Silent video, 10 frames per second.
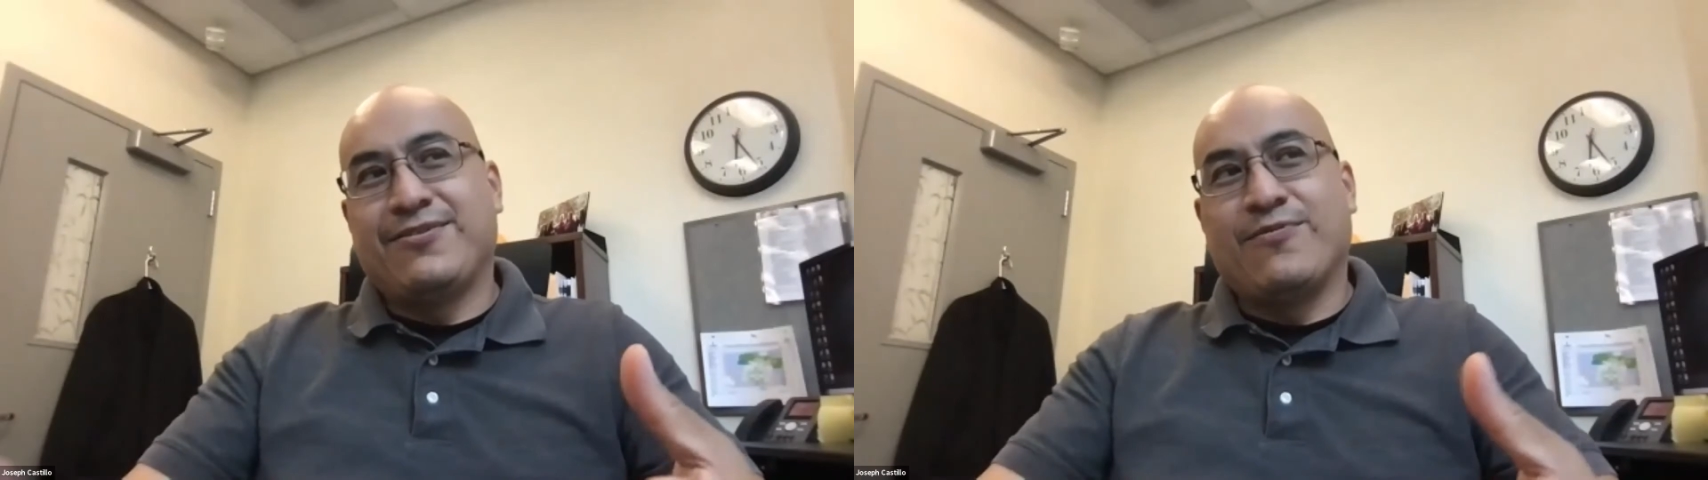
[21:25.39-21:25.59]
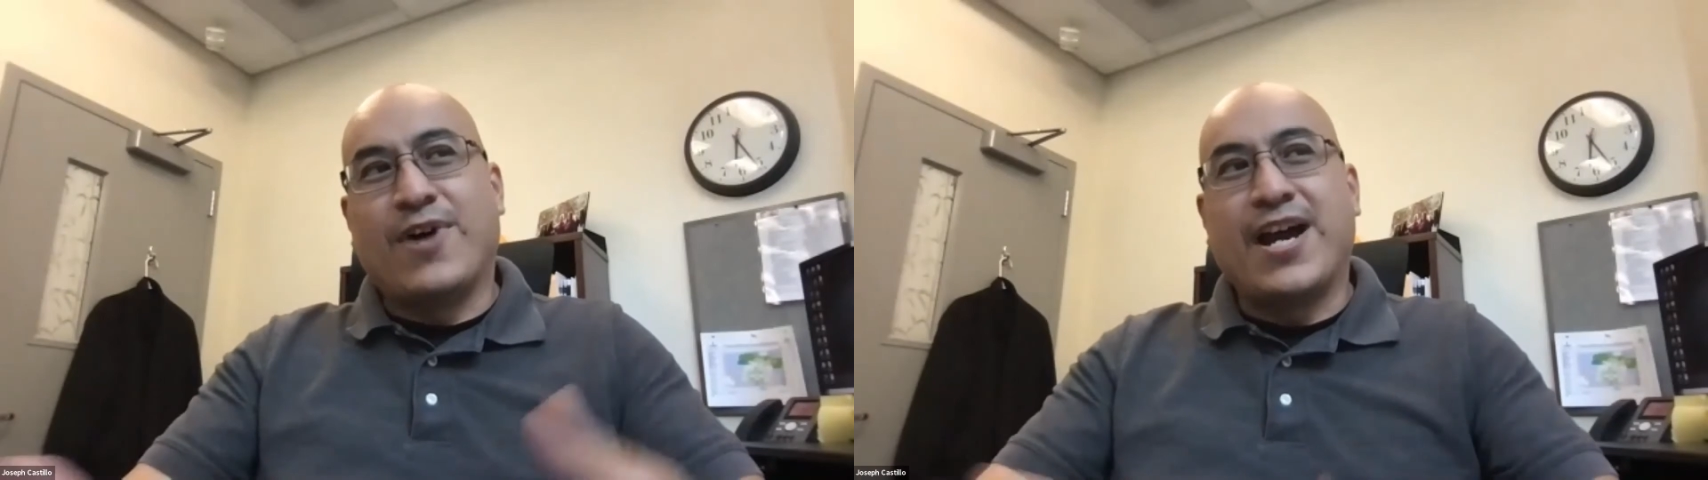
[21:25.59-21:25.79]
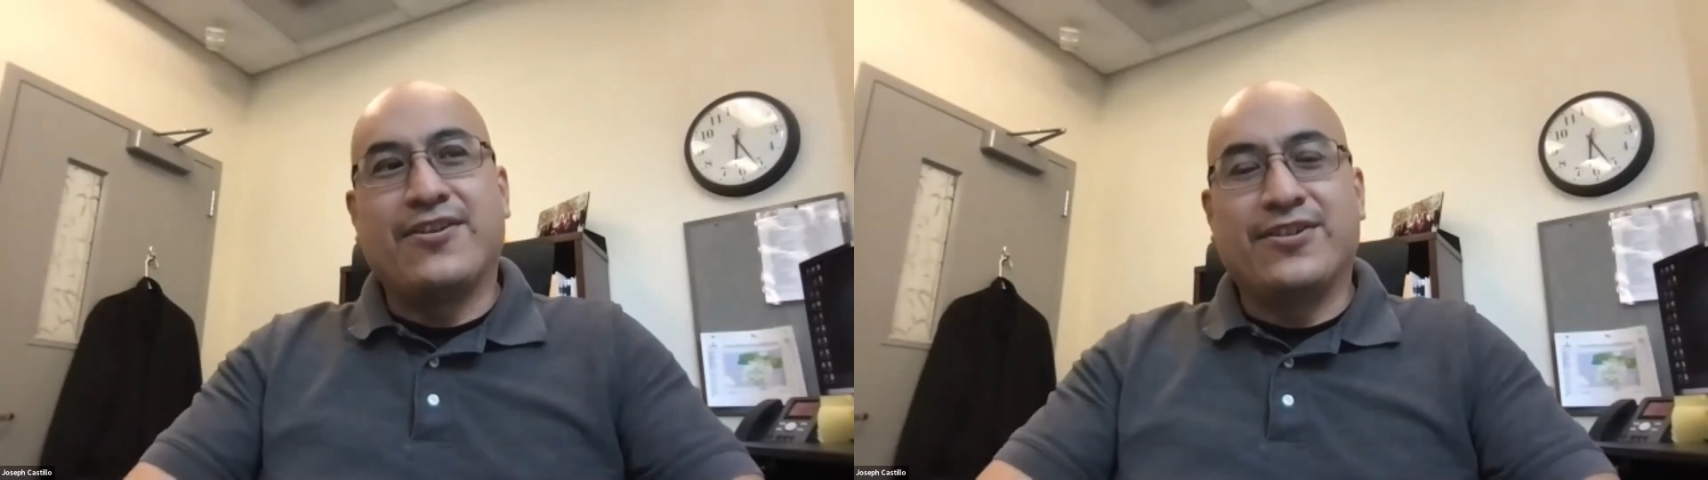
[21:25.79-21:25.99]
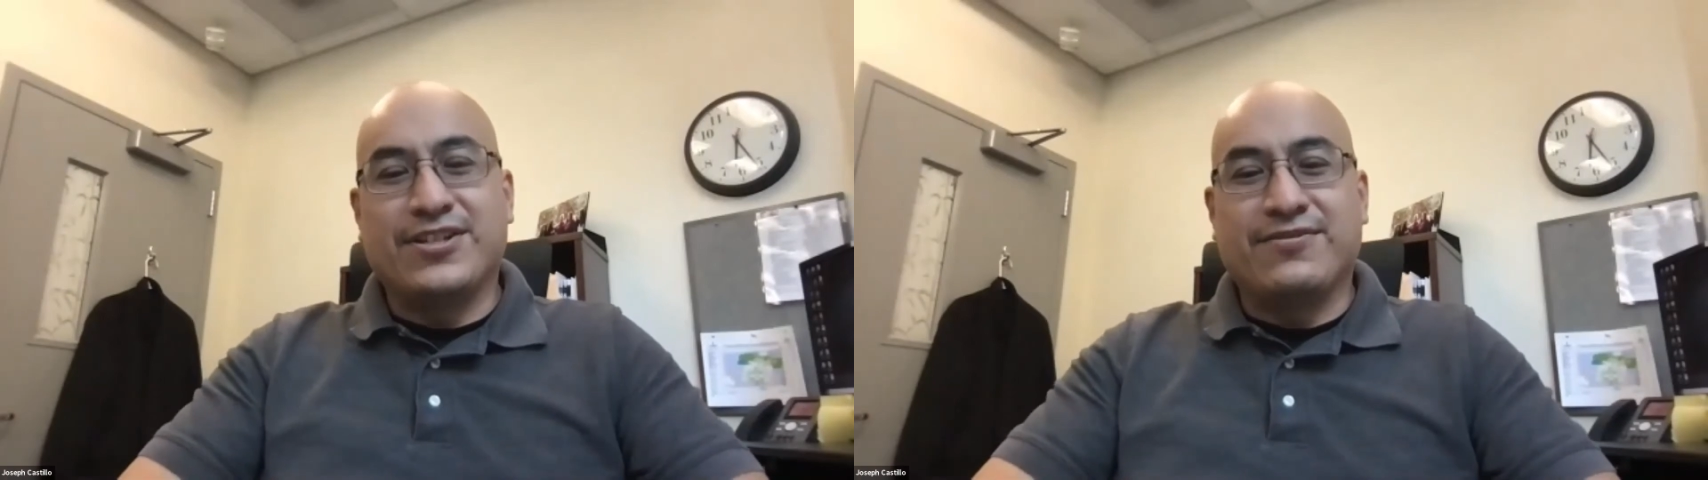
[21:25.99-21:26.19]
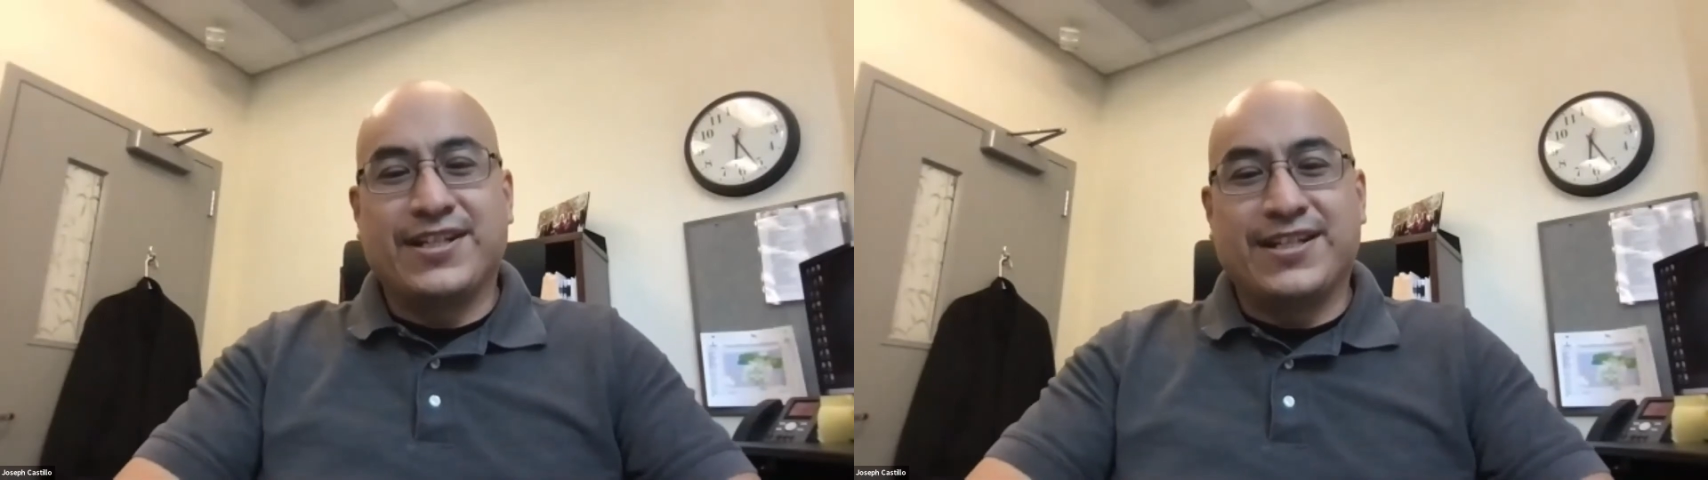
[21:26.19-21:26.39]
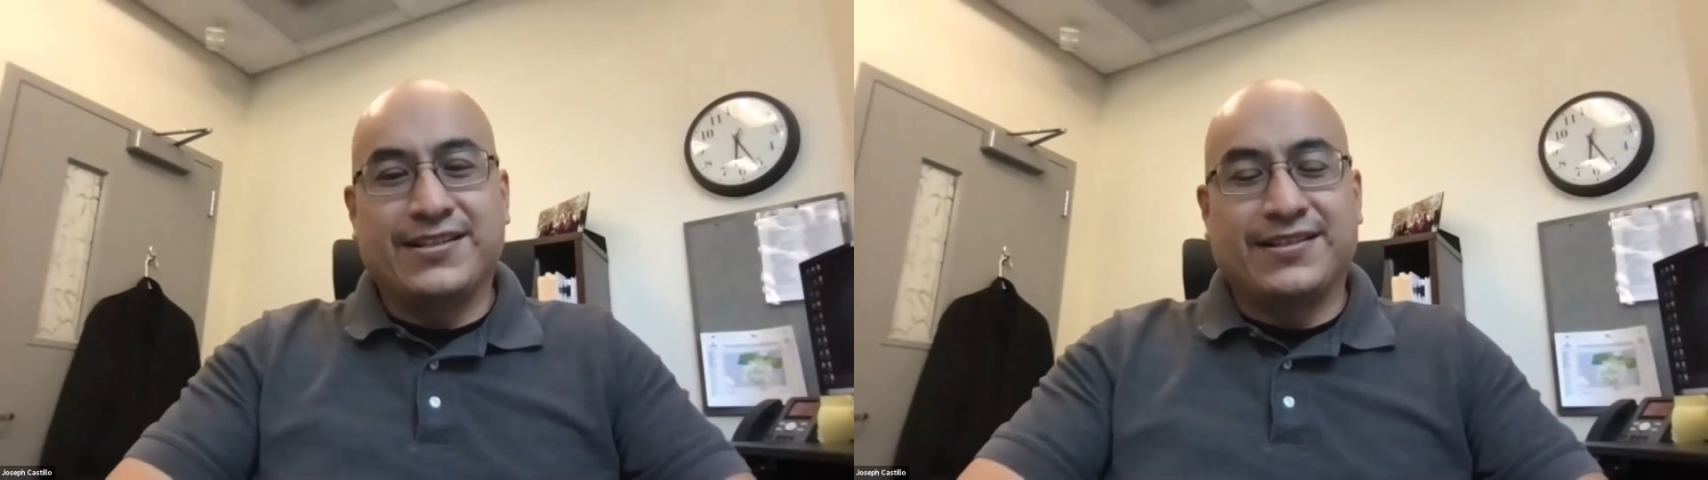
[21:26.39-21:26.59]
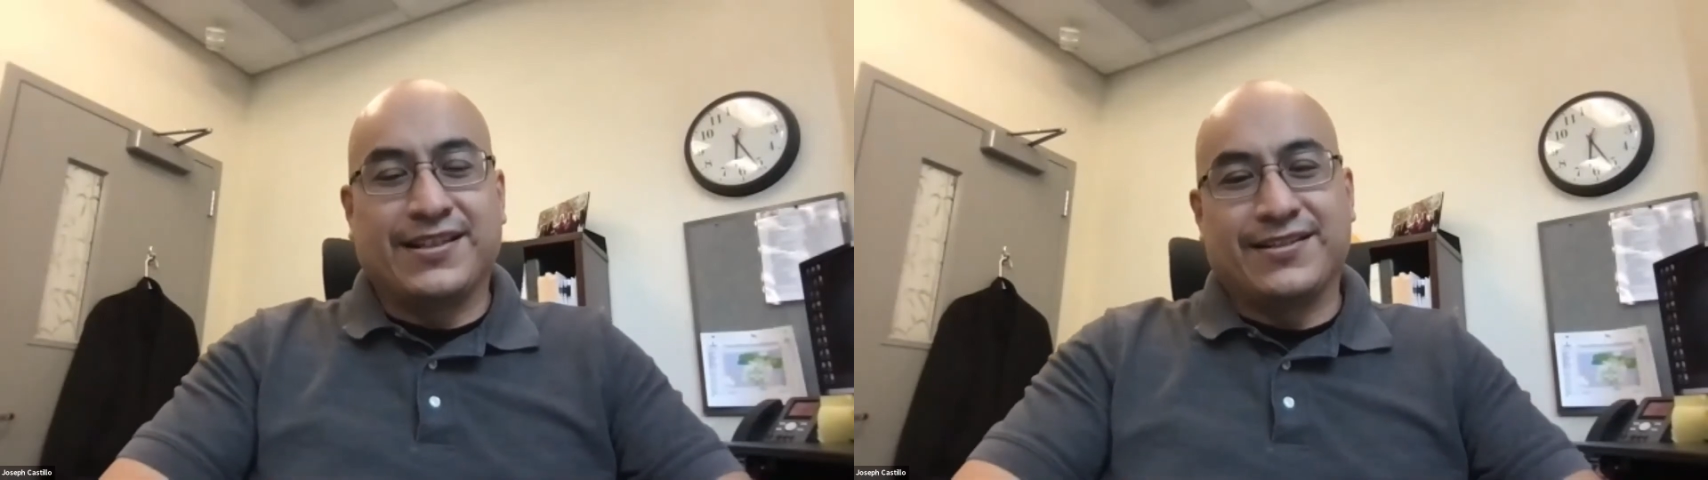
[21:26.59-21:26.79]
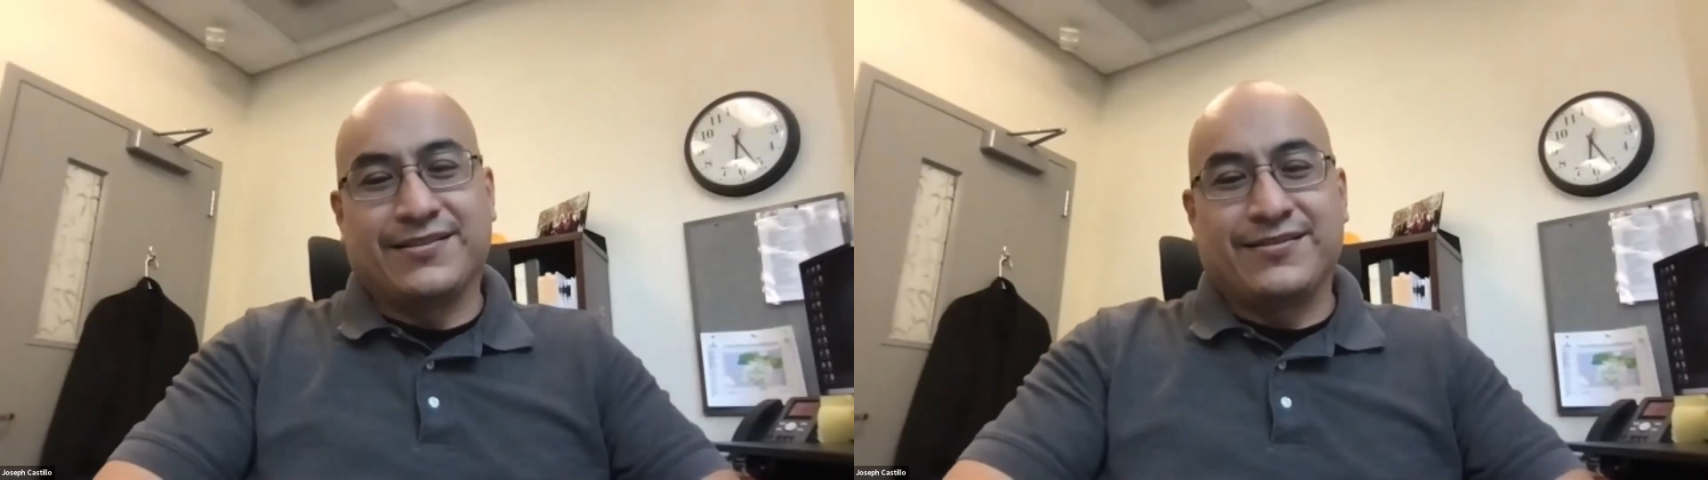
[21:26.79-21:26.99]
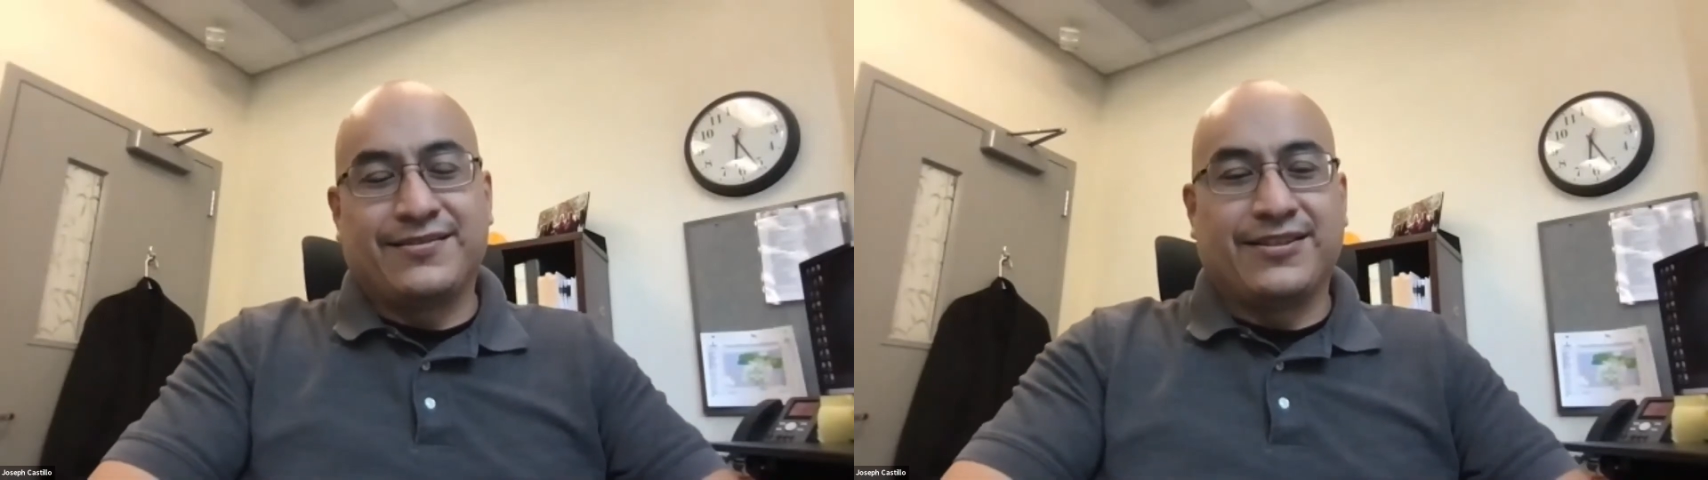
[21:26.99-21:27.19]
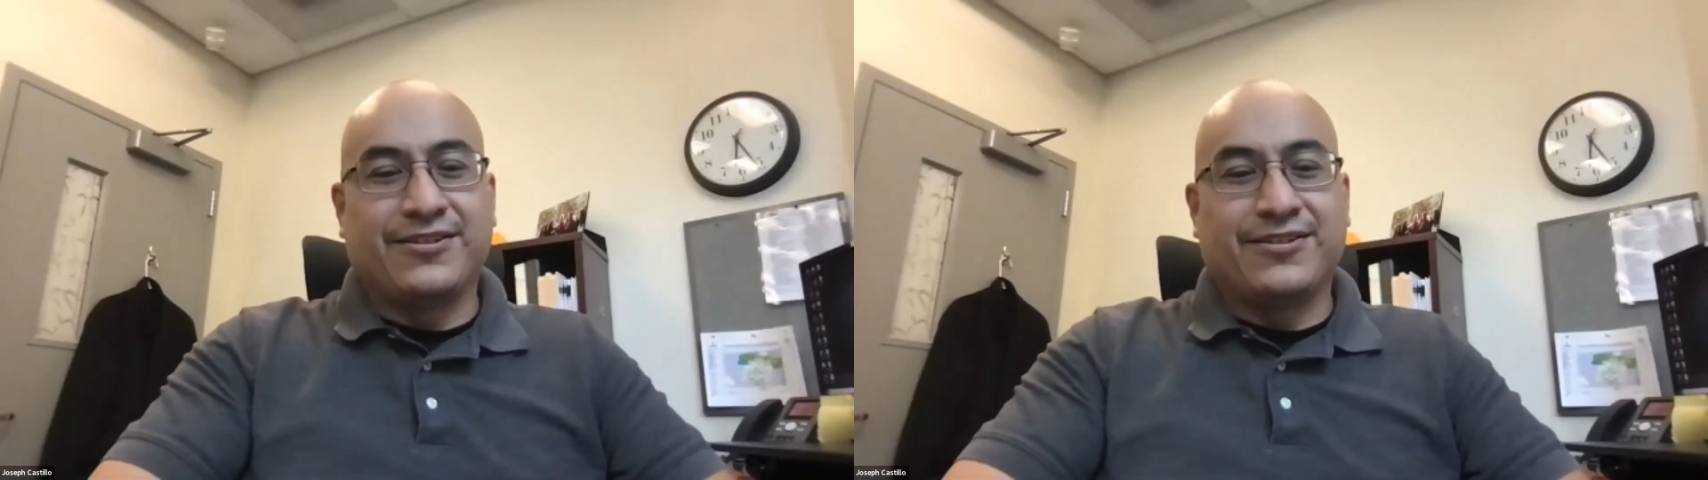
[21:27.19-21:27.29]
why you're doing it. And,